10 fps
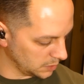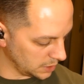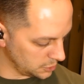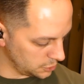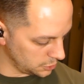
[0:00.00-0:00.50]

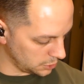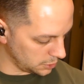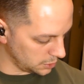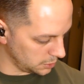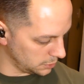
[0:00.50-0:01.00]
Not
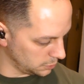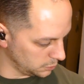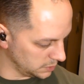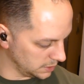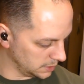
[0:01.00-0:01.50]
sure
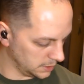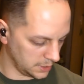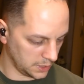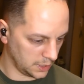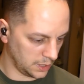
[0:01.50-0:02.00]
who did
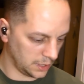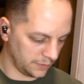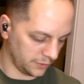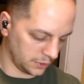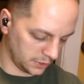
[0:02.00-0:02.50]
the
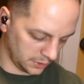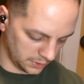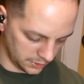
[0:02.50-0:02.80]
cover.